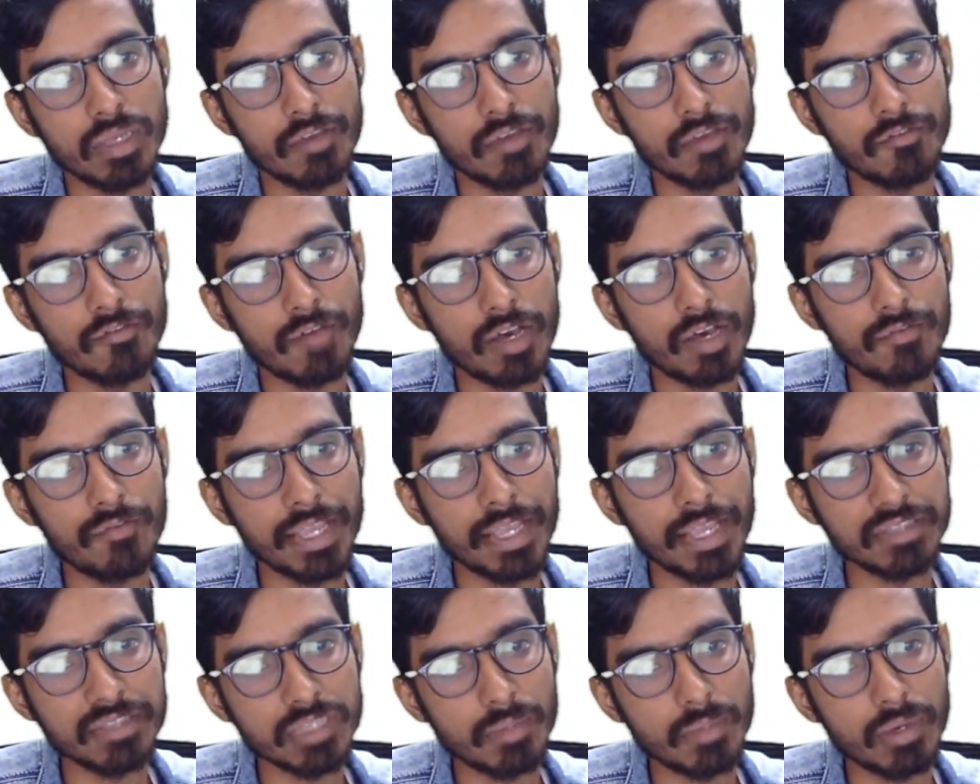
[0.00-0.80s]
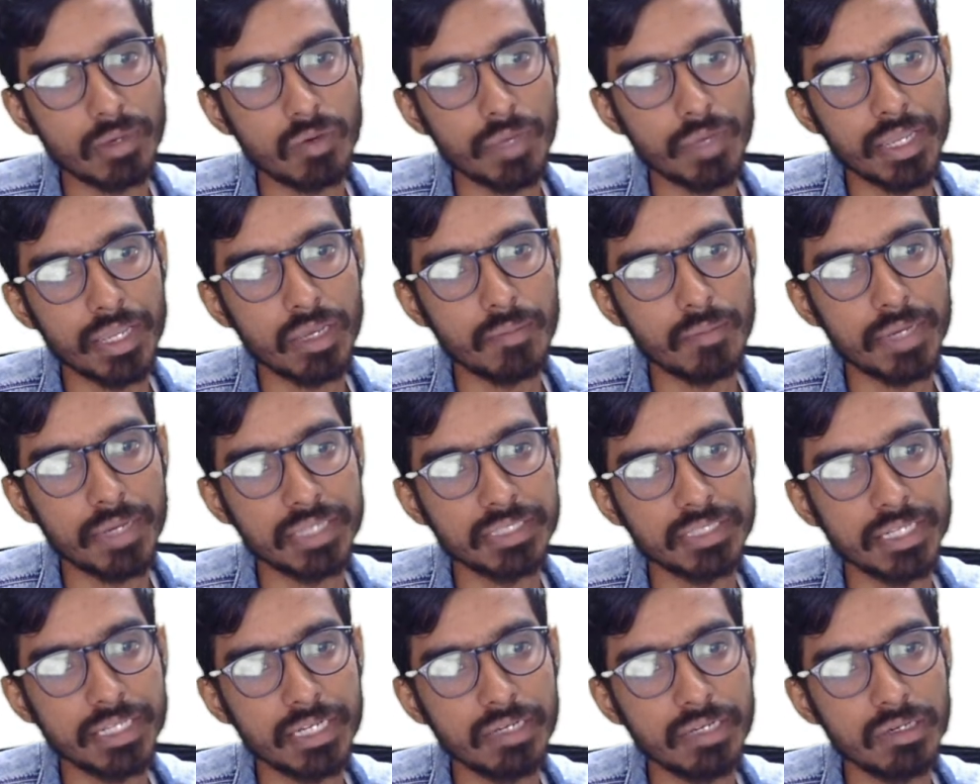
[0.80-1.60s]
f of x comma y comma
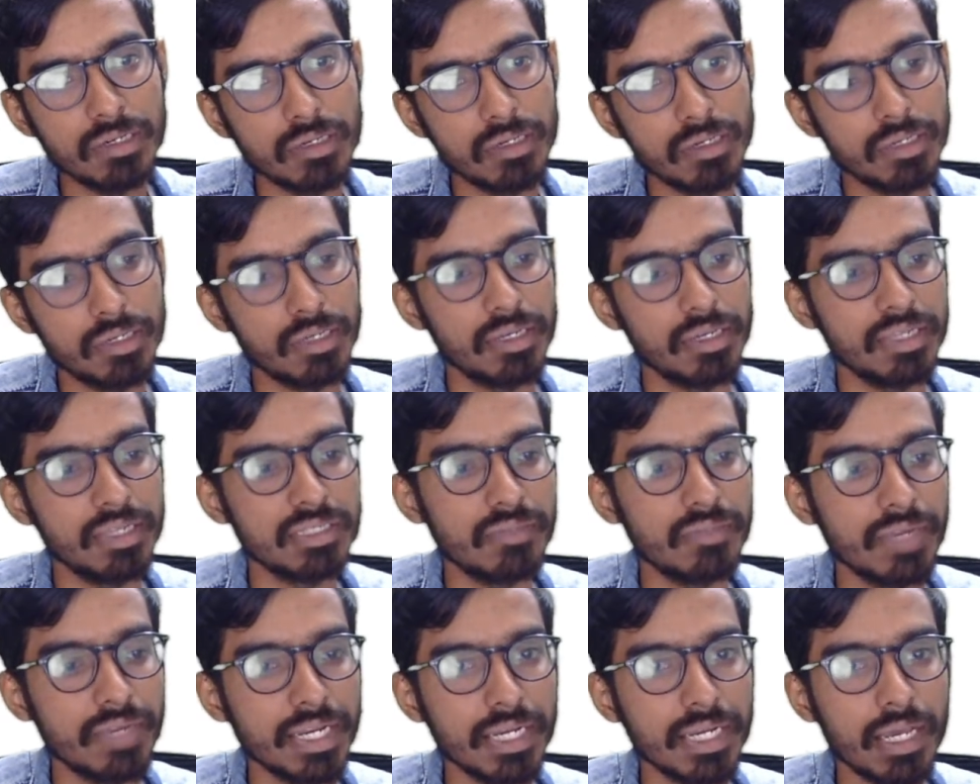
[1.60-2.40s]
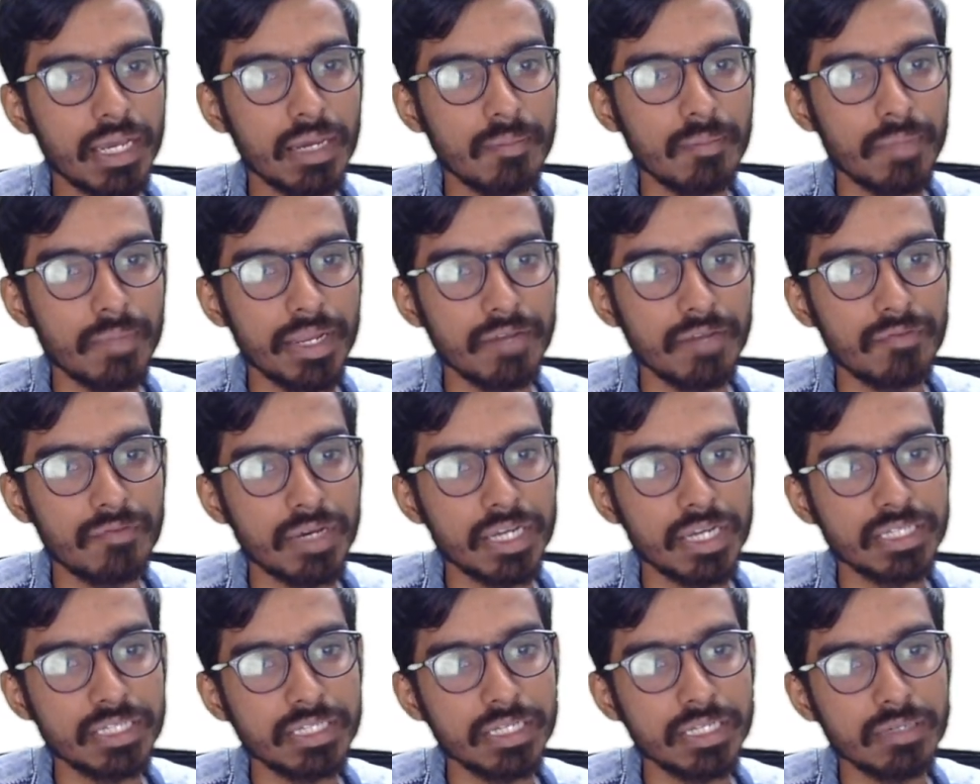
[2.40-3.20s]
z, the vector point
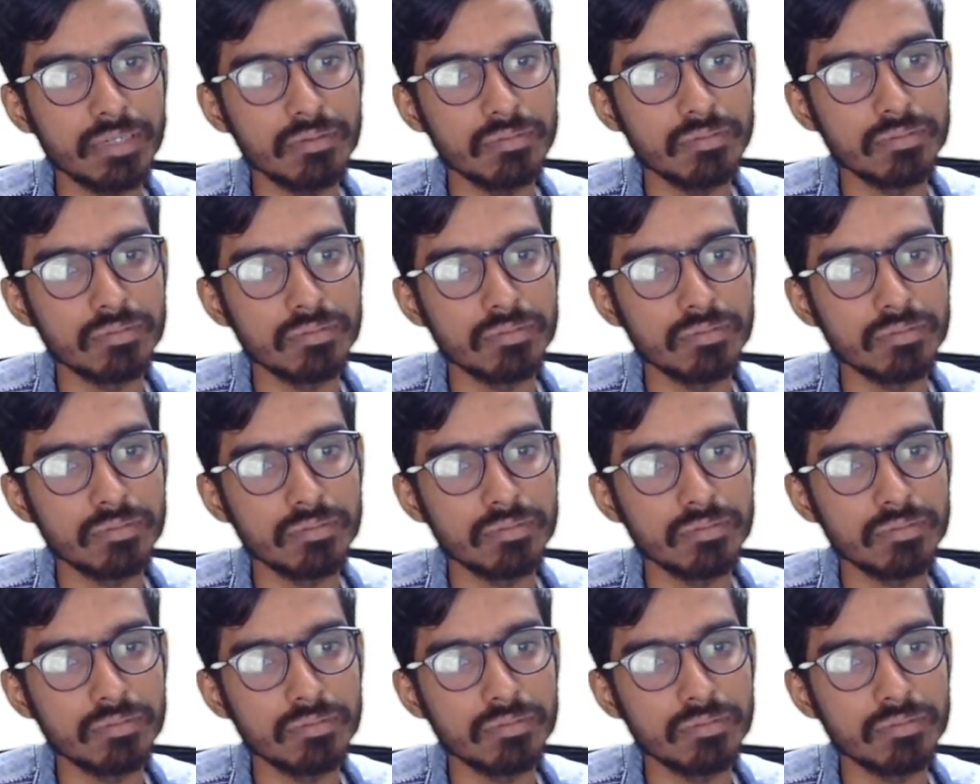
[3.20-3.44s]
function,